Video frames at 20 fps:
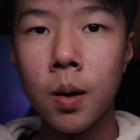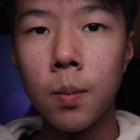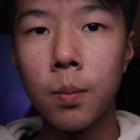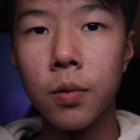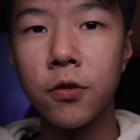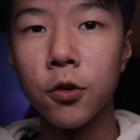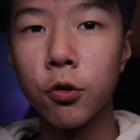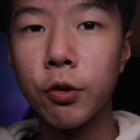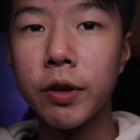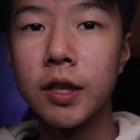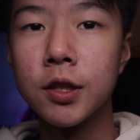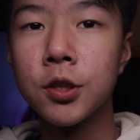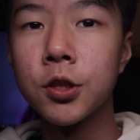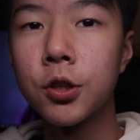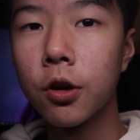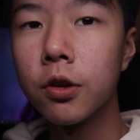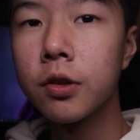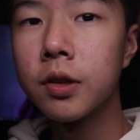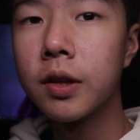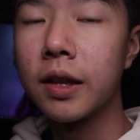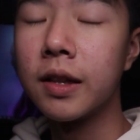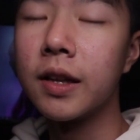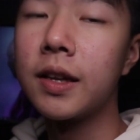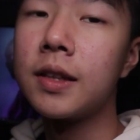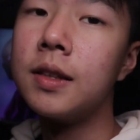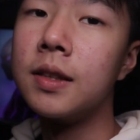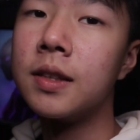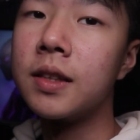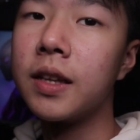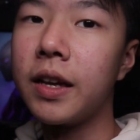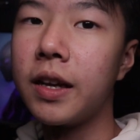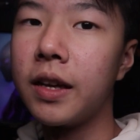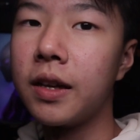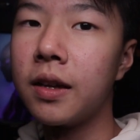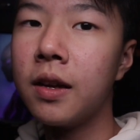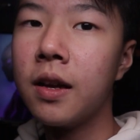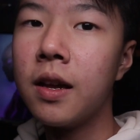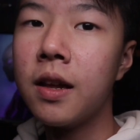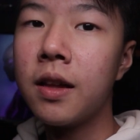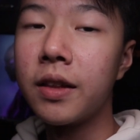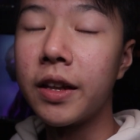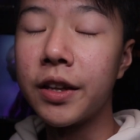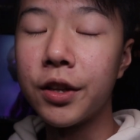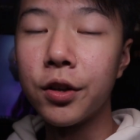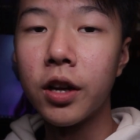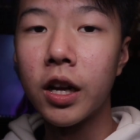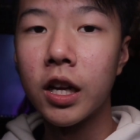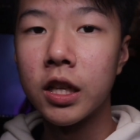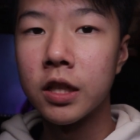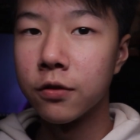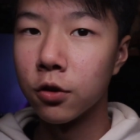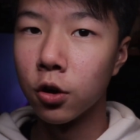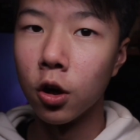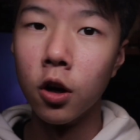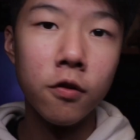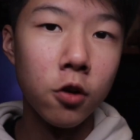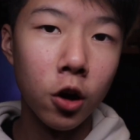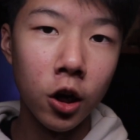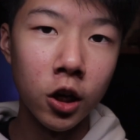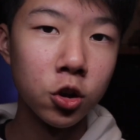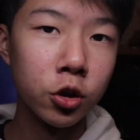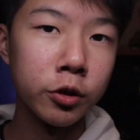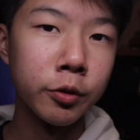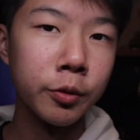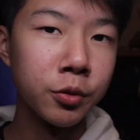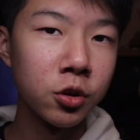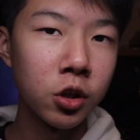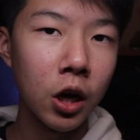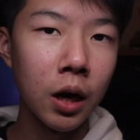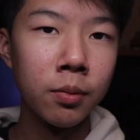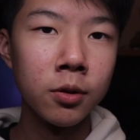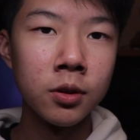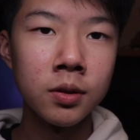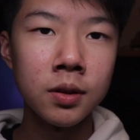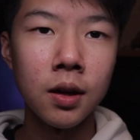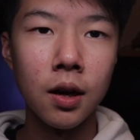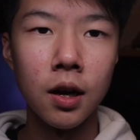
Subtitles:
Before we get started, I'd like to say thank you guys for over 100 subscribers.